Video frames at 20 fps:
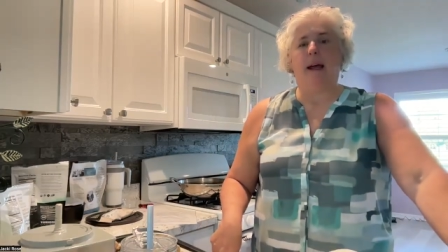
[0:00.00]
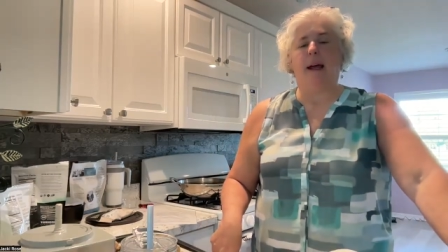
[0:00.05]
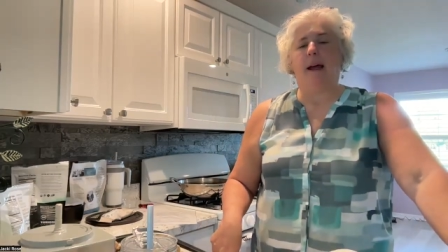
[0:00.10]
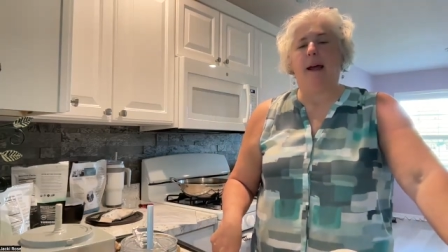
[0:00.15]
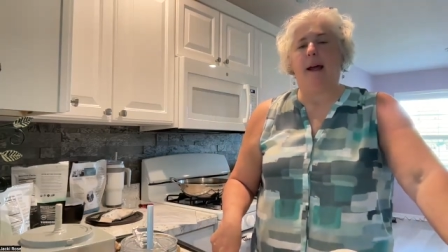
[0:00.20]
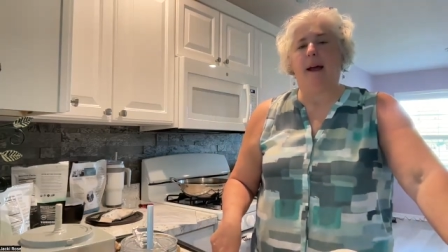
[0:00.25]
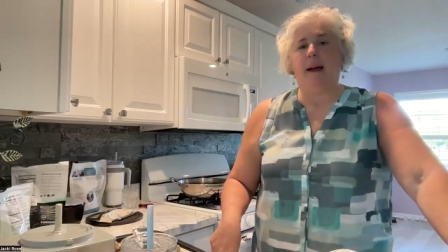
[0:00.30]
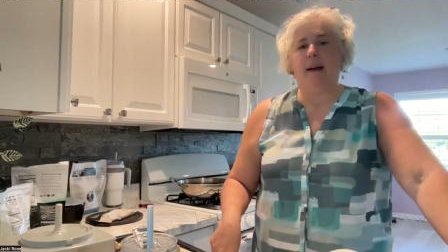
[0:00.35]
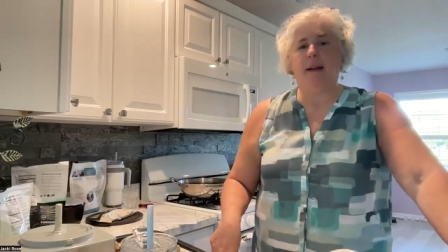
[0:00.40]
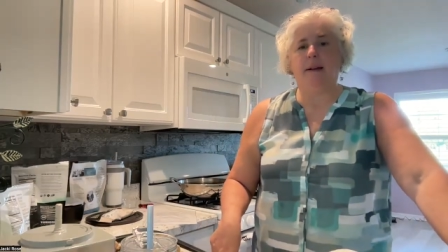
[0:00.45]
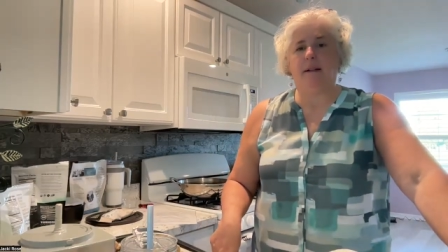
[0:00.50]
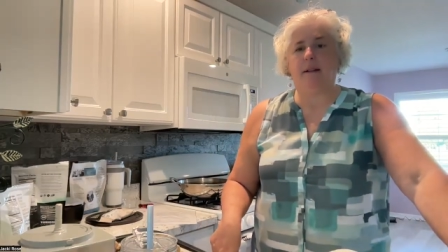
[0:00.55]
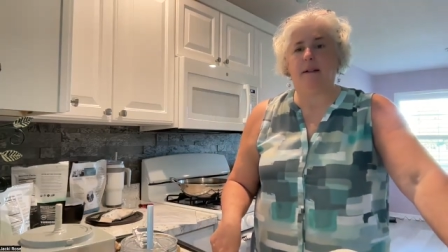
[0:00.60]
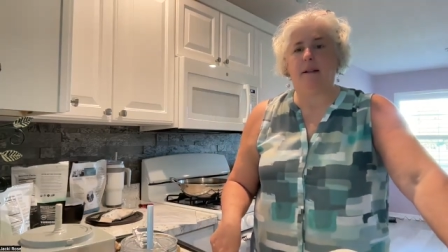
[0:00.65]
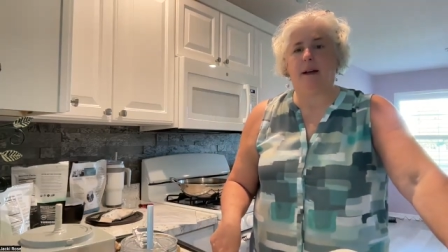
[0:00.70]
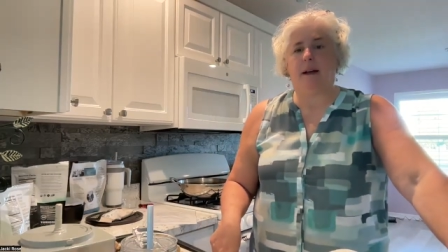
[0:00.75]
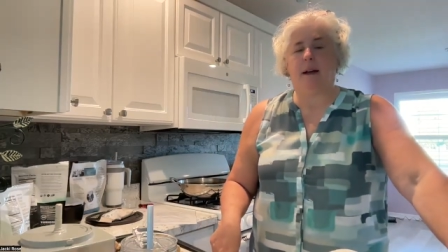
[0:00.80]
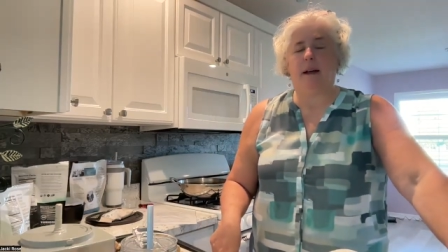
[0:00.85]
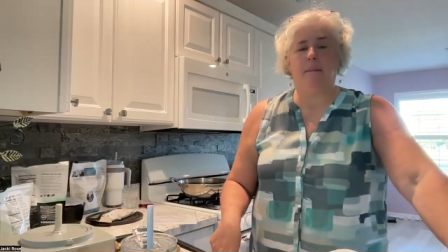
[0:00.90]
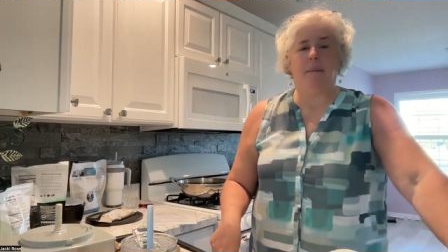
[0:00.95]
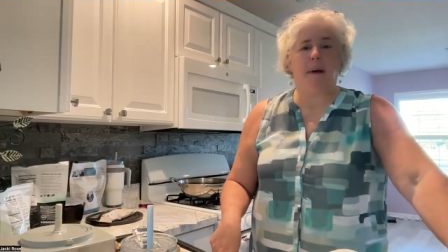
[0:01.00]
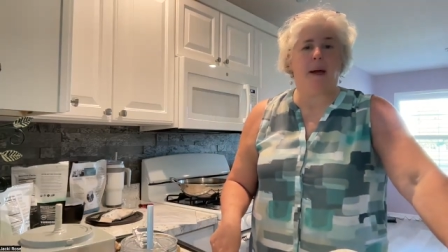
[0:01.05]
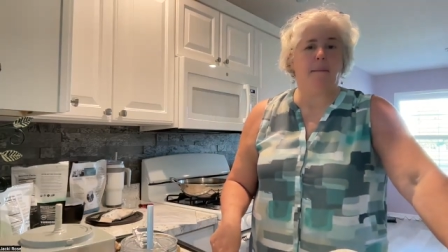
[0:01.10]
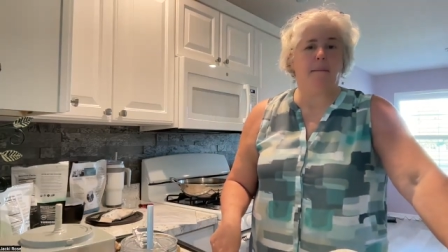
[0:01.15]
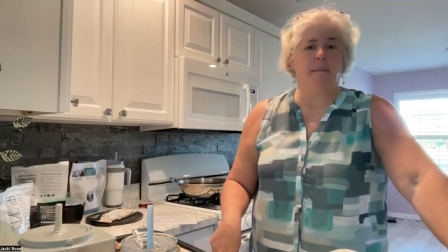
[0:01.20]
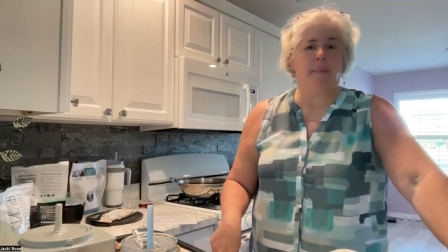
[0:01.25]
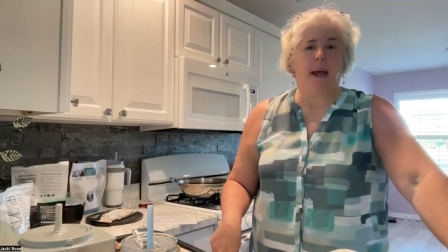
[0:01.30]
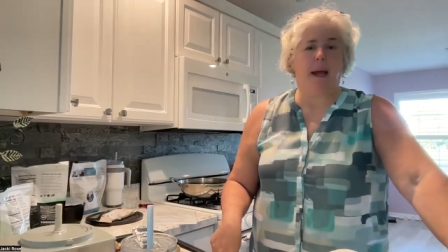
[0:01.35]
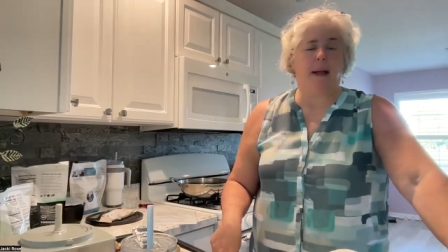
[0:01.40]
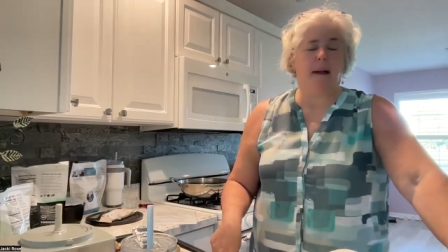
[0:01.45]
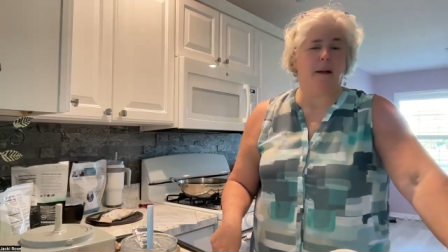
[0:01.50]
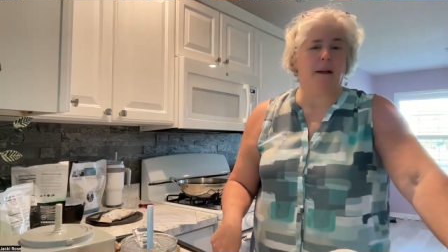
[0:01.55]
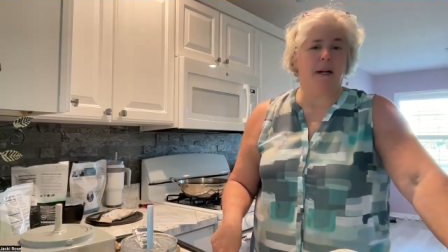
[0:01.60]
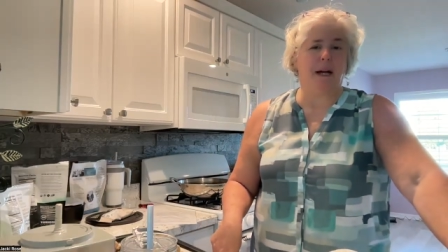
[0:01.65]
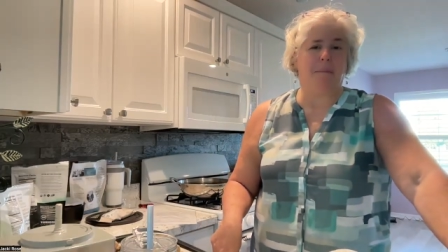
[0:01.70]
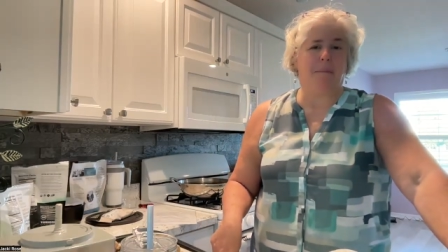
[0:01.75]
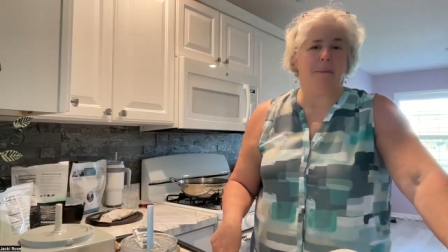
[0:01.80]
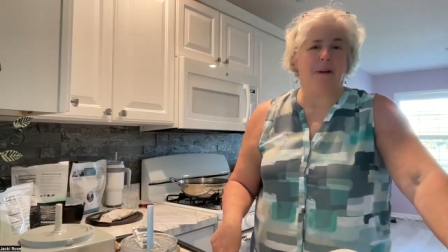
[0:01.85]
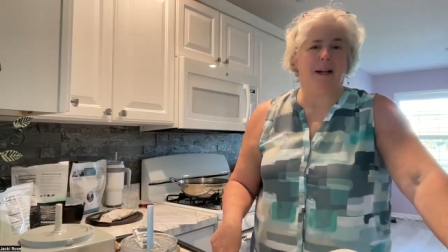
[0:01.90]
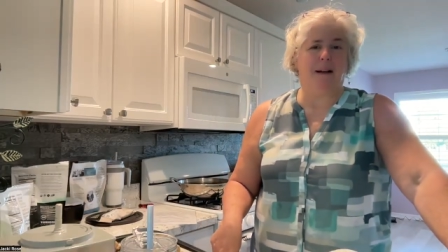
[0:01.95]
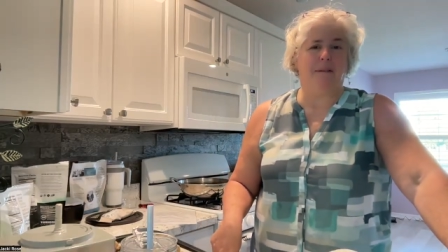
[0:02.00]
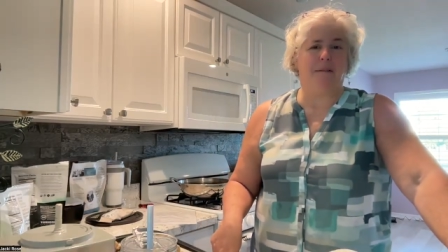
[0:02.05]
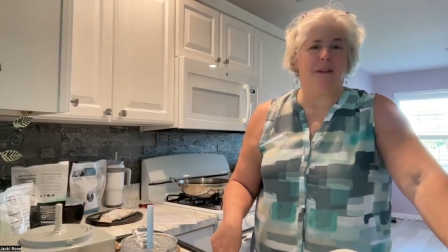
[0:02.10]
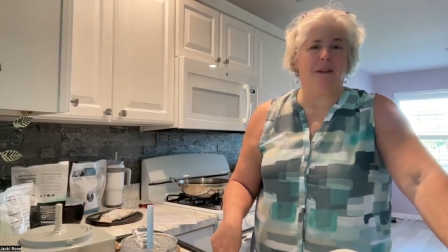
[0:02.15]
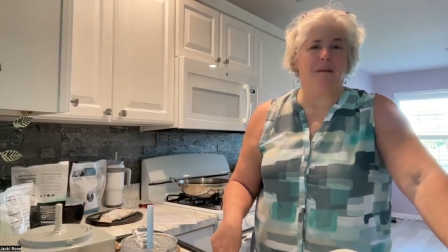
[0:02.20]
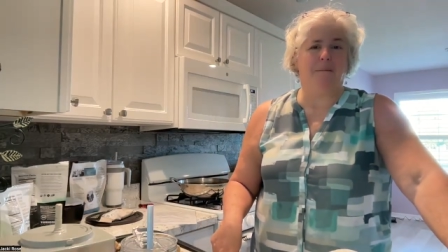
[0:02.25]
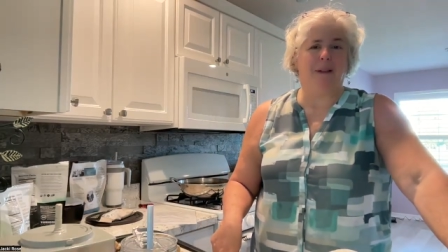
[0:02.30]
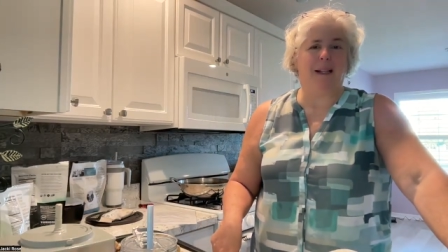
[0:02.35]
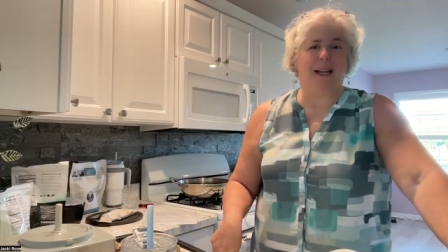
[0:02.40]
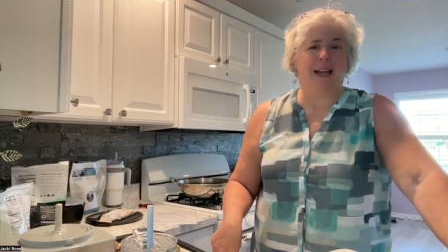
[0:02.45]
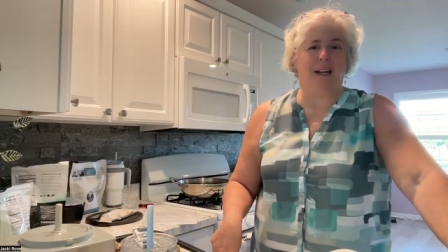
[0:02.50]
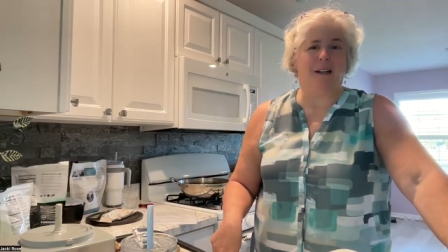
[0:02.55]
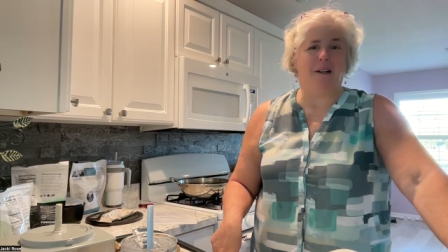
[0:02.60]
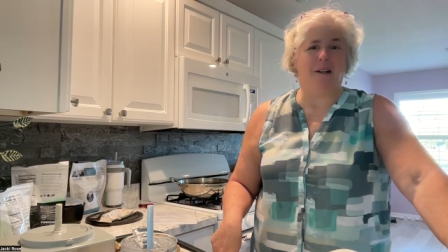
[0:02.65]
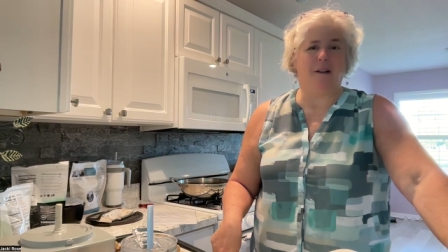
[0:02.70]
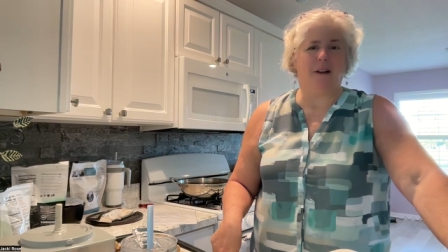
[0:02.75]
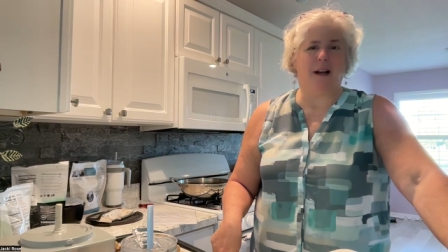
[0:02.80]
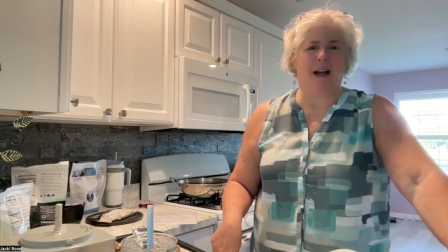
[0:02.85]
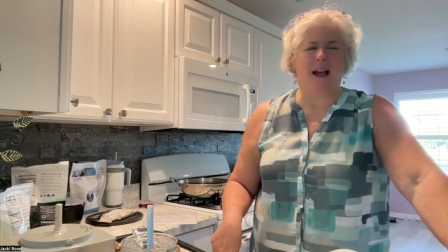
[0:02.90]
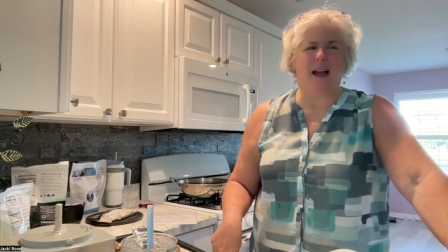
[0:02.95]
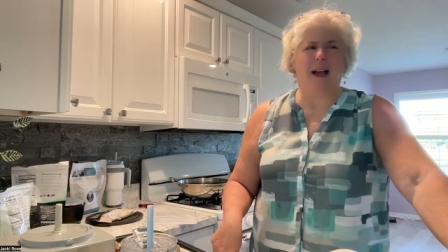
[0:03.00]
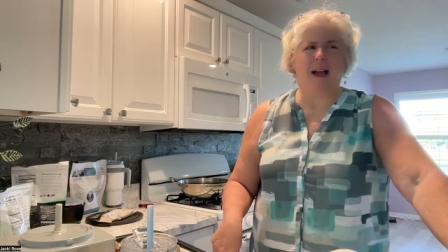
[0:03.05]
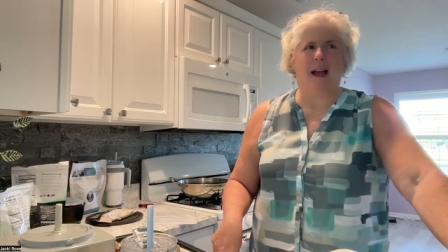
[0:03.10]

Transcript: and I might bake a couple of them later.